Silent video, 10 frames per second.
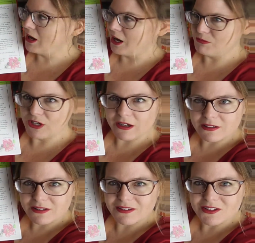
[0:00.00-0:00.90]

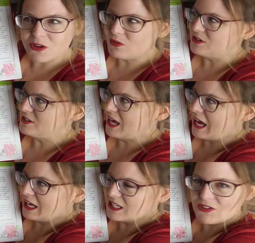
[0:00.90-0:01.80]
object. So this
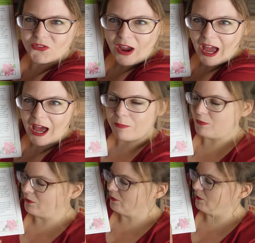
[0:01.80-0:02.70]
A is for
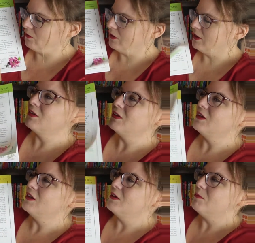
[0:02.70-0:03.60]
apple,
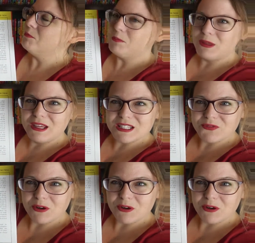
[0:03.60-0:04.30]
B is for